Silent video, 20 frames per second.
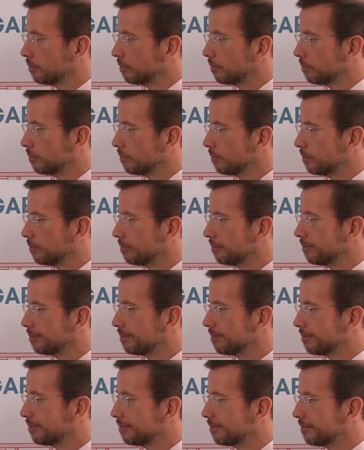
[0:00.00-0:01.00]

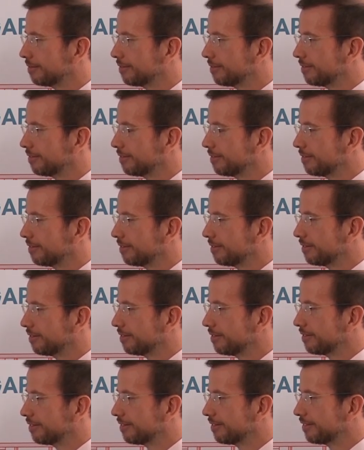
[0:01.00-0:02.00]

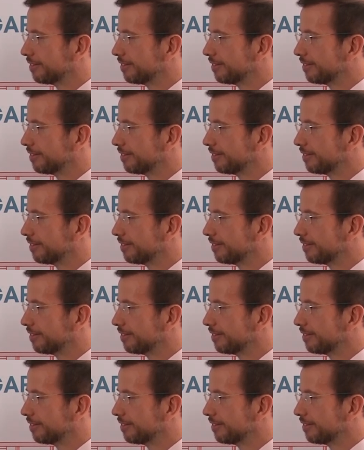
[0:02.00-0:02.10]
[no speech]